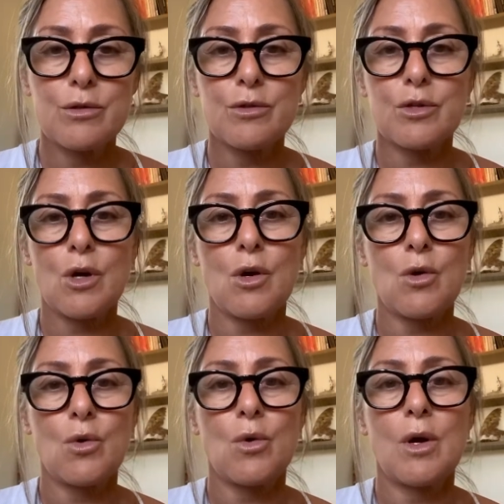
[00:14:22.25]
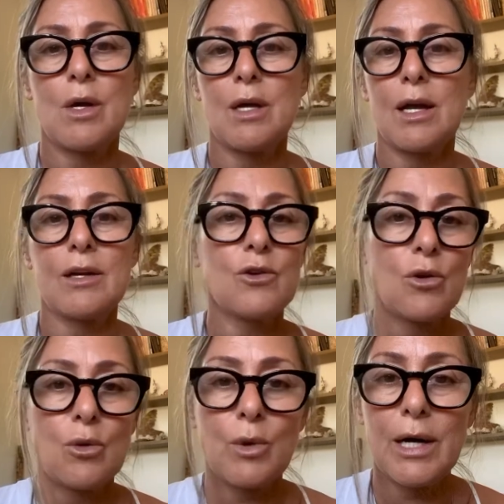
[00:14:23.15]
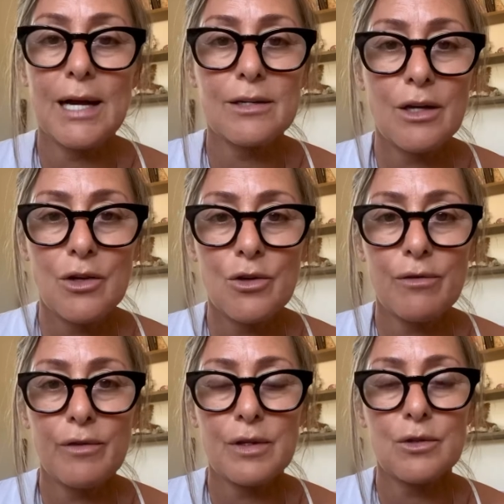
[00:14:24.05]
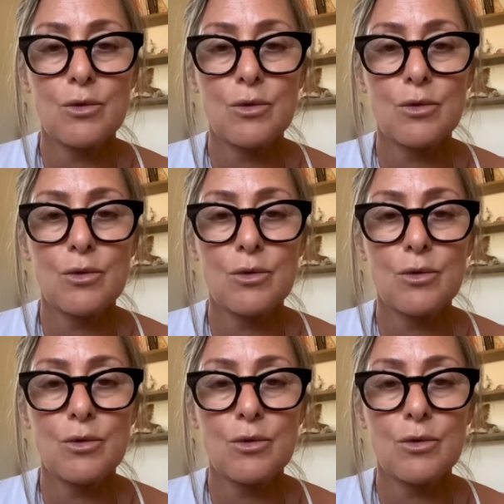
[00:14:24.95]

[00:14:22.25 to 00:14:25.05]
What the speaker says: So, and you're the one acting on your field.